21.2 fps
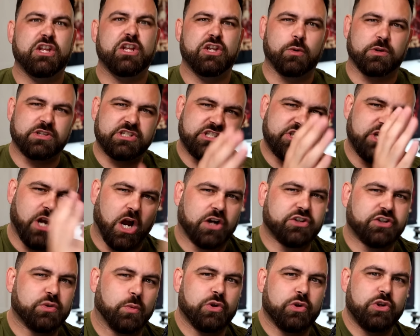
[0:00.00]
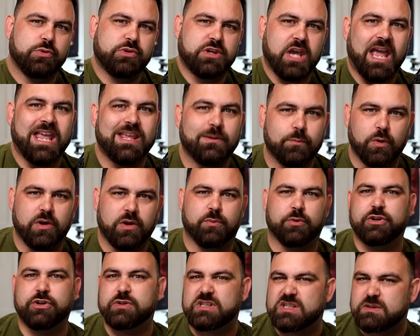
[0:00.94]
You are stuck to what you came with,
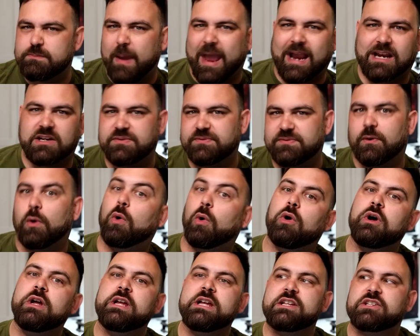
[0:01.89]
what you spec'd for.